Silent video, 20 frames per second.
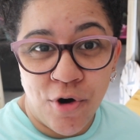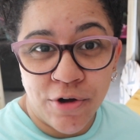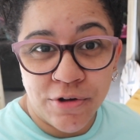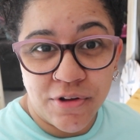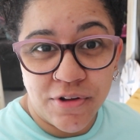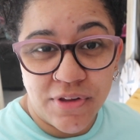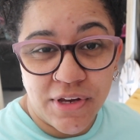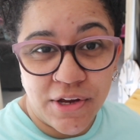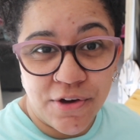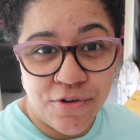all
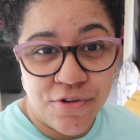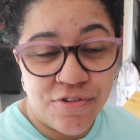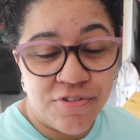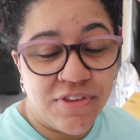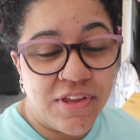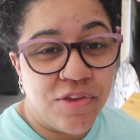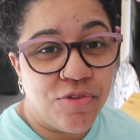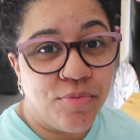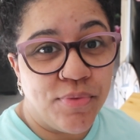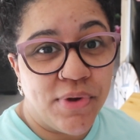the deals.
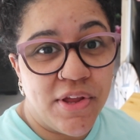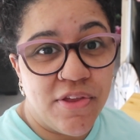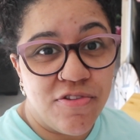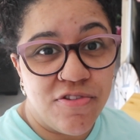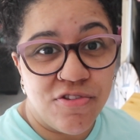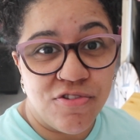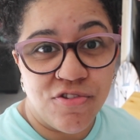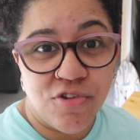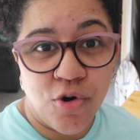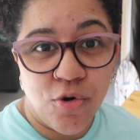This one is
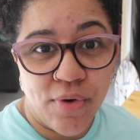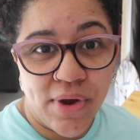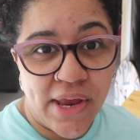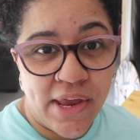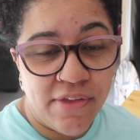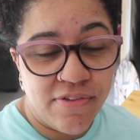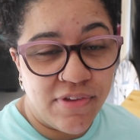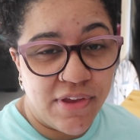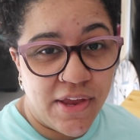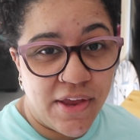so
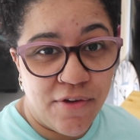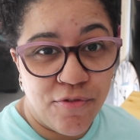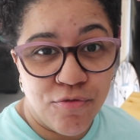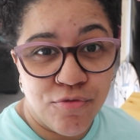easy,